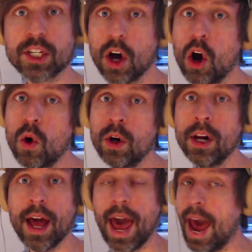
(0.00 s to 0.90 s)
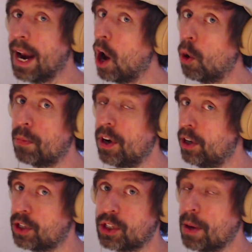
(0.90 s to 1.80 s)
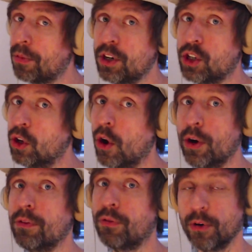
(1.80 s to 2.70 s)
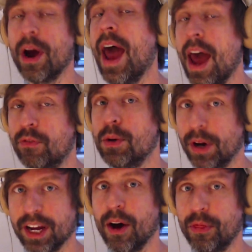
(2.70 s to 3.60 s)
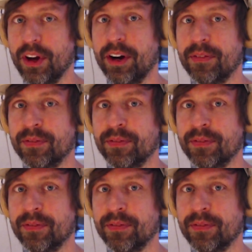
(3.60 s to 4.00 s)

go, and I hope there is something to learn for everybody out there.